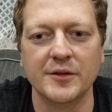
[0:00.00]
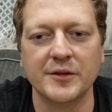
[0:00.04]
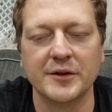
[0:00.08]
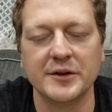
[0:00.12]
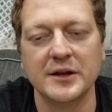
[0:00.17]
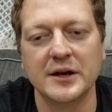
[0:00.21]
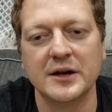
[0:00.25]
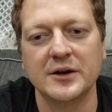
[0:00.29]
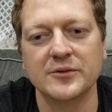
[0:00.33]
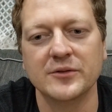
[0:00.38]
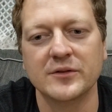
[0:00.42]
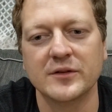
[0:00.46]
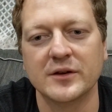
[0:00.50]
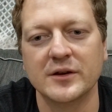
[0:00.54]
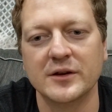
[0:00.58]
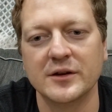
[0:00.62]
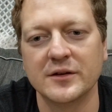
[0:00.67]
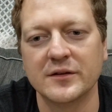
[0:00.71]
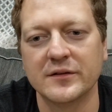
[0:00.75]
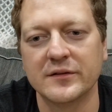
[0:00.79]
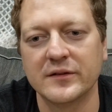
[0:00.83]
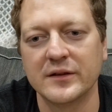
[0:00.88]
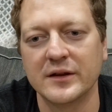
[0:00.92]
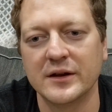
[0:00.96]
The
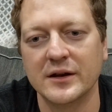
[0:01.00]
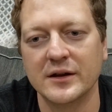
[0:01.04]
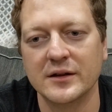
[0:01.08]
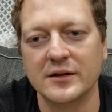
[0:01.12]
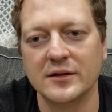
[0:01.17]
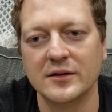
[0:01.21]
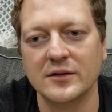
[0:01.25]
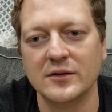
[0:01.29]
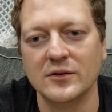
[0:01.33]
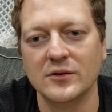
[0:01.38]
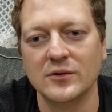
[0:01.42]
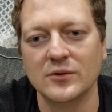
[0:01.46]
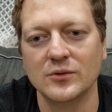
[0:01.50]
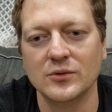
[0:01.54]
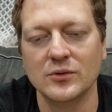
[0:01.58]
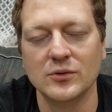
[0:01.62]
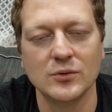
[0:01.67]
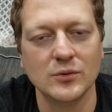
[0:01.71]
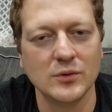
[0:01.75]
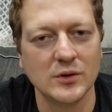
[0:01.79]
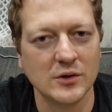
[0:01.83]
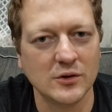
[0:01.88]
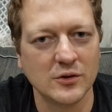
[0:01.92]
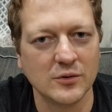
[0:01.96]
downside is that you
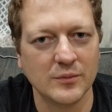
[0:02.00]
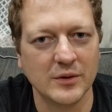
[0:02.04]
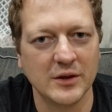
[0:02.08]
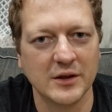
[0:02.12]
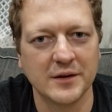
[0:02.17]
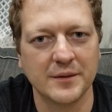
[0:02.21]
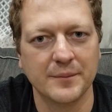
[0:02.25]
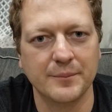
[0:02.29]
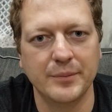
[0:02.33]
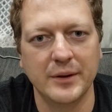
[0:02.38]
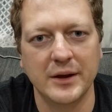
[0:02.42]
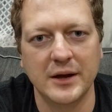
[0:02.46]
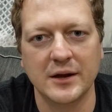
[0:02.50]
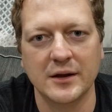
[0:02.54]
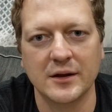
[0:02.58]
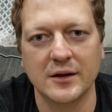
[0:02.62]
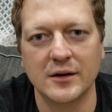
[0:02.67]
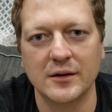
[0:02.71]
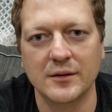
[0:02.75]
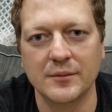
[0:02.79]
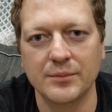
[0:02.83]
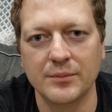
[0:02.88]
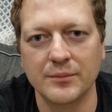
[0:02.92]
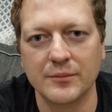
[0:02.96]
do need to make a
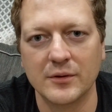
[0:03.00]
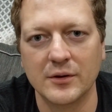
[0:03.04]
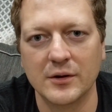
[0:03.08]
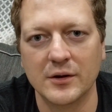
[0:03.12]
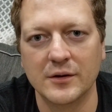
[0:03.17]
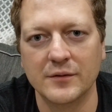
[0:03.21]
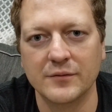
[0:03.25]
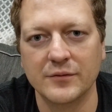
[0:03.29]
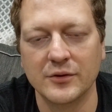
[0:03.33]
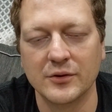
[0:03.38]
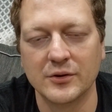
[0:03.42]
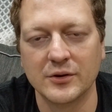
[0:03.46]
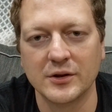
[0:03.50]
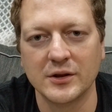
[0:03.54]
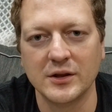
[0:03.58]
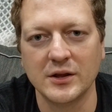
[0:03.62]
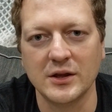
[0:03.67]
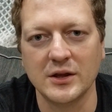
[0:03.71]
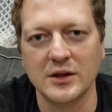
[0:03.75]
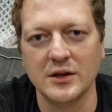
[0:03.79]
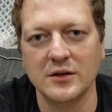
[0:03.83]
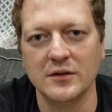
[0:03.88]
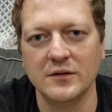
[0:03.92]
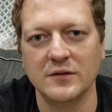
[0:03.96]
backup of your
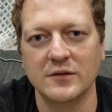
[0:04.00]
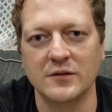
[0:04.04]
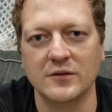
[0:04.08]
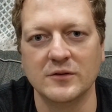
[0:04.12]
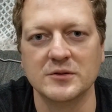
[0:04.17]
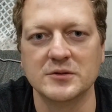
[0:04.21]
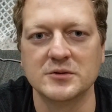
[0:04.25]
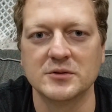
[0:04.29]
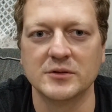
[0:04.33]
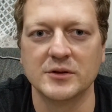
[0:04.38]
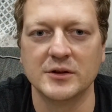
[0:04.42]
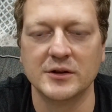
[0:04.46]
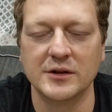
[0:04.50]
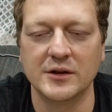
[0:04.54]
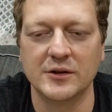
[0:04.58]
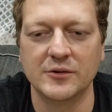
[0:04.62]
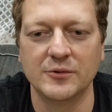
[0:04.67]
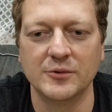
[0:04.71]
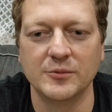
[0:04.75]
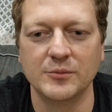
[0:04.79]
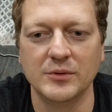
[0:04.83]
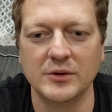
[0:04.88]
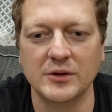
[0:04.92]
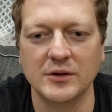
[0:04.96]
keys. Usually
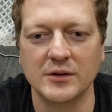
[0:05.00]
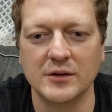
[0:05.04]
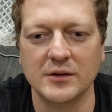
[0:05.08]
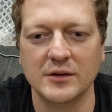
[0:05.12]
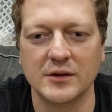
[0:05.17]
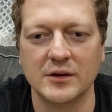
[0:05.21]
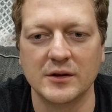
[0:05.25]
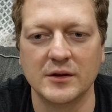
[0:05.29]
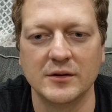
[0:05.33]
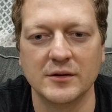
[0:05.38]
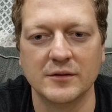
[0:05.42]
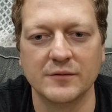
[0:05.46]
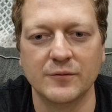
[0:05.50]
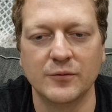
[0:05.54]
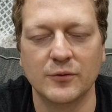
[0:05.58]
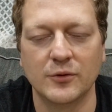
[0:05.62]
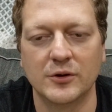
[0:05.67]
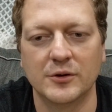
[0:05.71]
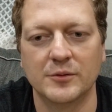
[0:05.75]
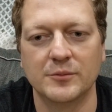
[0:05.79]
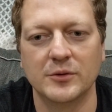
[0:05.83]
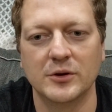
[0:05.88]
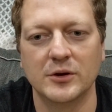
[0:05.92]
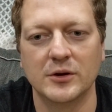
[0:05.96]
that would be in the
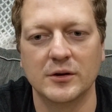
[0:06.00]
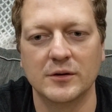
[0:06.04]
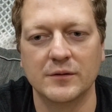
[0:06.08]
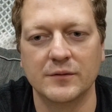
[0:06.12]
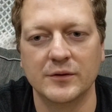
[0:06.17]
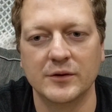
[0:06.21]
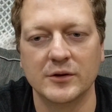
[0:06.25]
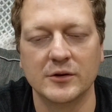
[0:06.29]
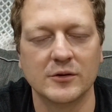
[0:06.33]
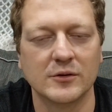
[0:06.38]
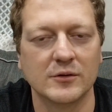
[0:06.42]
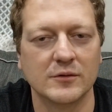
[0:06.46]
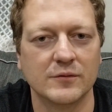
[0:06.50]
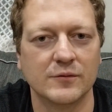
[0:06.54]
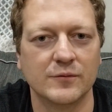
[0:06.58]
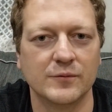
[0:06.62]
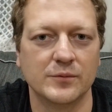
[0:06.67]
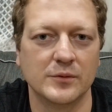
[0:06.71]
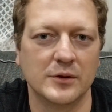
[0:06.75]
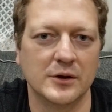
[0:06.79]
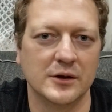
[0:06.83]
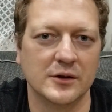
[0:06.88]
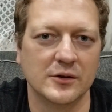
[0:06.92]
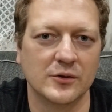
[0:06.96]
form of a
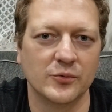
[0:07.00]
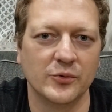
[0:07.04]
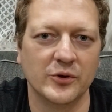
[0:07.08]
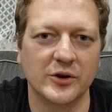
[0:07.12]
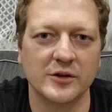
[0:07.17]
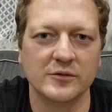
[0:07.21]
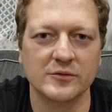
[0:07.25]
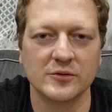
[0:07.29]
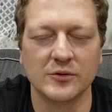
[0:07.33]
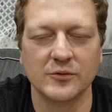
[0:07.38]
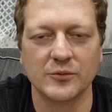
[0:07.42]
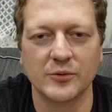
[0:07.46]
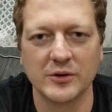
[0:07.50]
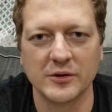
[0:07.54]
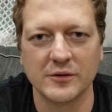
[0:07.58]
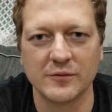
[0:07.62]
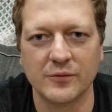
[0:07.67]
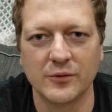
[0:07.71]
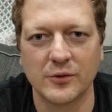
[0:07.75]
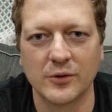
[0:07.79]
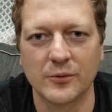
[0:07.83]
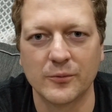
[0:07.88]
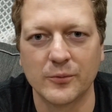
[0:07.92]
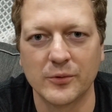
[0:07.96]
12 to
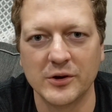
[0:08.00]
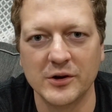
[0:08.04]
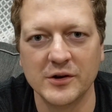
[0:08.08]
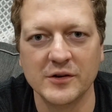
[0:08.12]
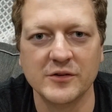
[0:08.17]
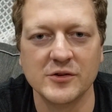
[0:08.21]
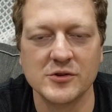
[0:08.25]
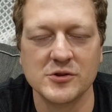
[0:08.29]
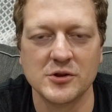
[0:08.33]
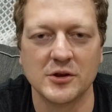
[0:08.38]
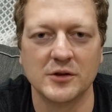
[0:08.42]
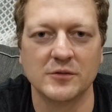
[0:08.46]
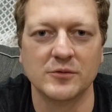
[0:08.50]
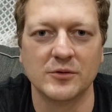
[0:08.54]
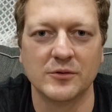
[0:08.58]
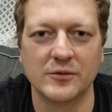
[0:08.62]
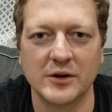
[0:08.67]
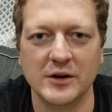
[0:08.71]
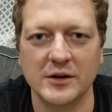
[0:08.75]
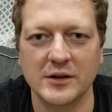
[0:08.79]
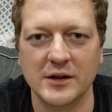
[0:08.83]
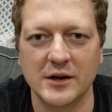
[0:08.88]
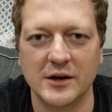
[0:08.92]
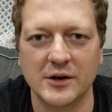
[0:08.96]
24 words that you have to
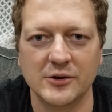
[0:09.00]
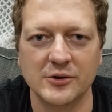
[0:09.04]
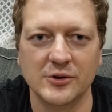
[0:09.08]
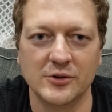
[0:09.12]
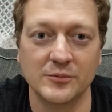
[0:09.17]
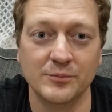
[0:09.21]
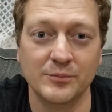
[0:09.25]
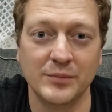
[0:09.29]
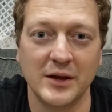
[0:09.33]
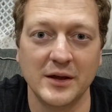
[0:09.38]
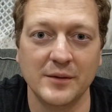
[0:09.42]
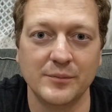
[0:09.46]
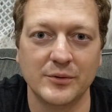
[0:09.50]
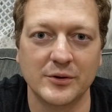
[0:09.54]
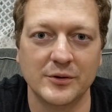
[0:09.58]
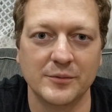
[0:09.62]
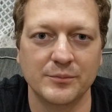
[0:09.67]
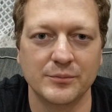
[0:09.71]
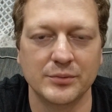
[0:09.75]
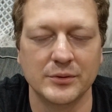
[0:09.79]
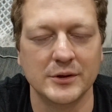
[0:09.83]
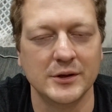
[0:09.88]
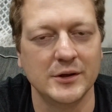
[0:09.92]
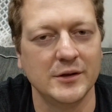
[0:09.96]
write down on
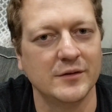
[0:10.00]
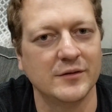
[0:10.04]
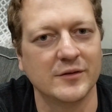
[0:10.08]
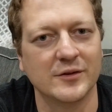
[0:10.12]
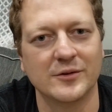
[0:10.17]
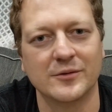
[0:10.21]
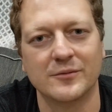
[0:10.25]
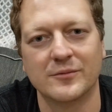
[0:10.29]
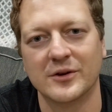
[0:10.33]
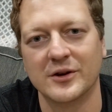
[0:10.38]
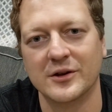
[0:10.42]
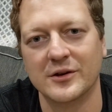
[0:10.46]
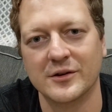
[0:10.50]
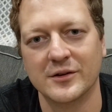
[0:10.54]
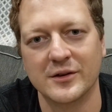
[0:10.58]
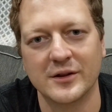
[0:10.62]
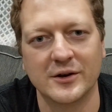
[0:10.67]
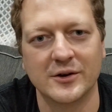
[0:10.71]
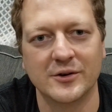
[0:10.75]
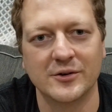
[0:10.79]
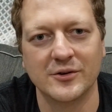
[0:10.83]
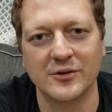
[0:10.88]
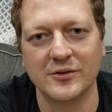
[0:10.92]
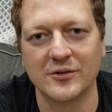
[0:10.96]
paper. Please don't write it
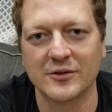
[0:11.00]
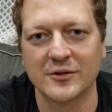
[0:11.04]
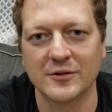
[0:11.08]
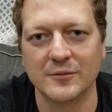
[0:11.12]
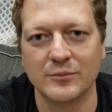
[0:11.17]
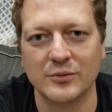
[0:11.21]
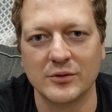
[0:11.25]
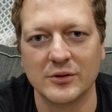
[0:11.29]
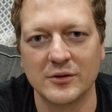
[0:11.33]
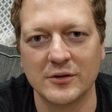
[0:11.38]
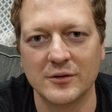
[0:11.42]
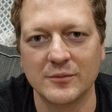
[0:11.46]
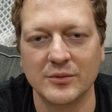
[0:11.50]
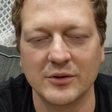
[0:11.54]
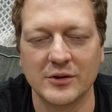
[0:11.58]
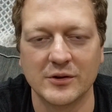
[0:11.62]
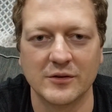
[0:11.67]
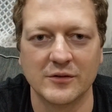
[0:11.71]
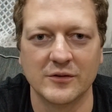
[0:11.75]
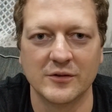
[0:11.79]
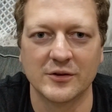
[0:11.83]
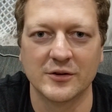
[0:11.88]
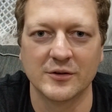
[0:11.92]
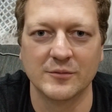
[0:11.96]
down on your computer,
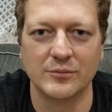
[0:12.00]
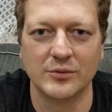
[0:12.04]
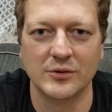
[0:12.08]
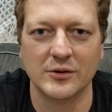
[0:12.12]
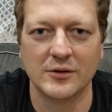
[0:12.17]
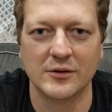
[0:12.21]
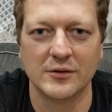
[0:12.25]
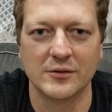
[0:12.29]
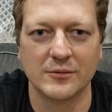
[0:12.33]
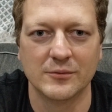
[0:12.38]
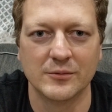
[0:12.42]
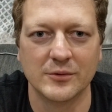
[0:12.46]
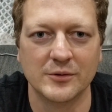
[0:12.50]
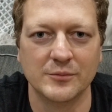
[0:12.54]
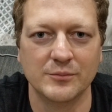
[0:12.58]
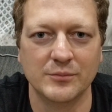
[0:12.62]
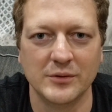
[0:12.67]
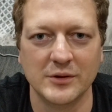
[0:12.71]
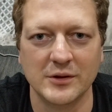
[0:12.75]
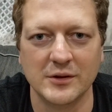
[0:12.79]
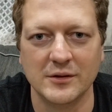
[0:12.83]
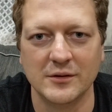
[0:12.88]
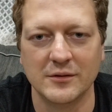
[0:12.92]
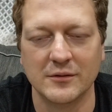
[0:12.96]
because your computer will
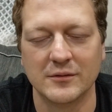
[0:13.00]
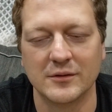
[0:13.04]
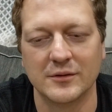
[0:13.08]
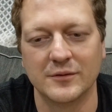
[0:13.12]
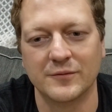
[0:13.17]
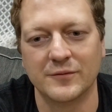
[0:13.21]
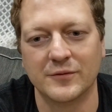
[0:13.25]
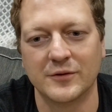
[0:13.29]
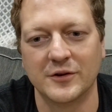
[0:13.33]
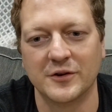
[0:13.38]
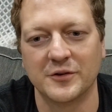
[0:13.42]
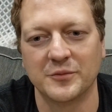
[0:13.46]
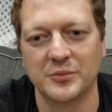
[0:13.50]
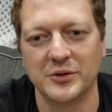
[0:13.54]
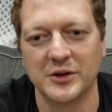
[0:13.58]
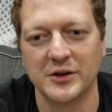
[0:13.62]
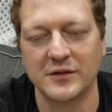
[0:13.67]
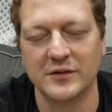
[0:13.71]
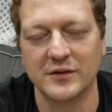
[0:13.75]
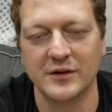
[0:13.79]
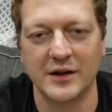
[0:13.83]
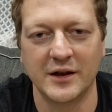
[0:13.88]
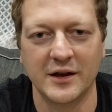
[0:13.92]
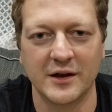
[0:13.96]
be the first
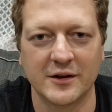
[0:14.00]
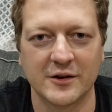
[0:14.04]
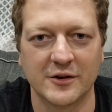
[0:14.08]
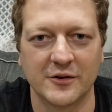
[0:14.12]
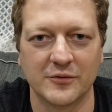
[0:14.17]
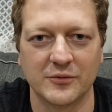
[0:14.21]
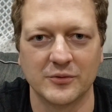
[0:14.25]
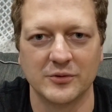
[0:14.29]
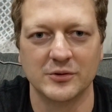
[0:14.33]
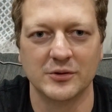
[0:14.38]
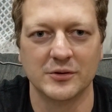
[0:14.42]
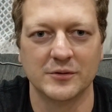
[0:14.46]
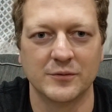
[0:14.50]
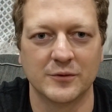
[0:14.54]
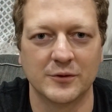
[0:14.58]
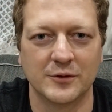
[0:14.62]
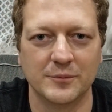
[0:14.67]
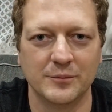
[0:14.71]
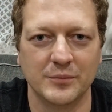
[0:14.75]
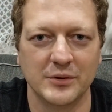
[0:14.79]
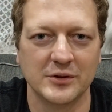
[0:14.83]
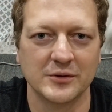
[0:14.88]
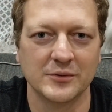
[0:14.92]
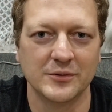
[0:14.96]
place that hackers will look
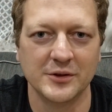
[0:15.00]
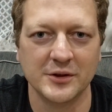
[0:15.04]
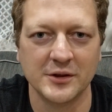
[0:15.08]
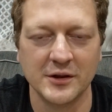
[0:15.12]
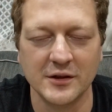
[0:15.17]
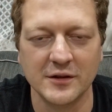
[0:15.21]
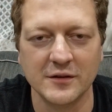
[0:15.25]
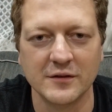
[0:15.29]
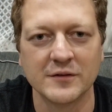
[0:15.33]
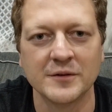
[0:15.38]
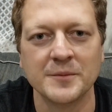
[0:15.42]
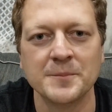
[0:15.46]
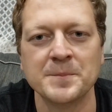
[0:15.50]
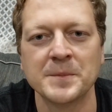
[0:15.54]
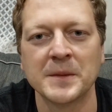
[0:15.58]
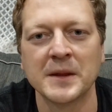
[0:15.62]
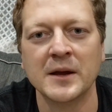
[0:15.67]
for Bitcoin keys.